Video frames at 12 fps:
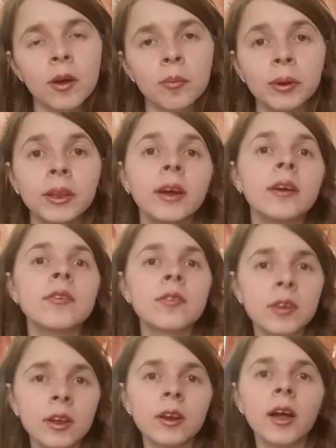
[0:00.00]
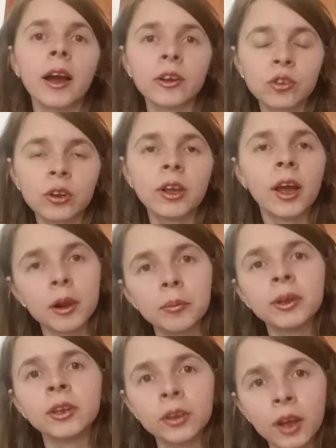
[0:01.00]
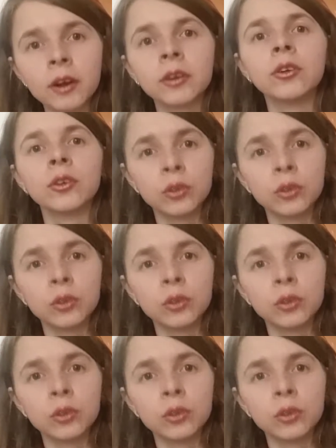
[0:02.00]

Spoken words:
but they are still actually helping the character